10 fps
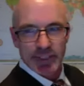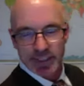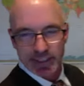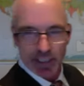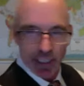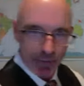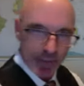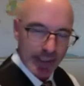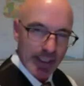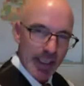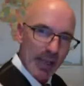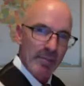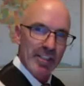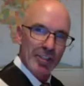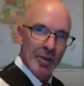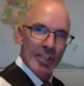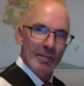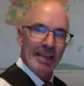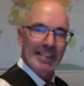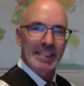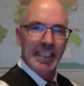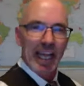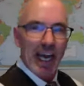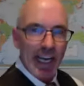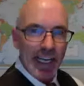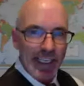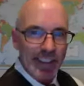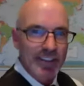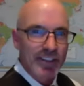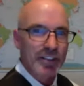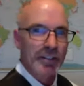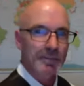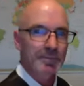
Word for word: I said, come and let me show you my slides.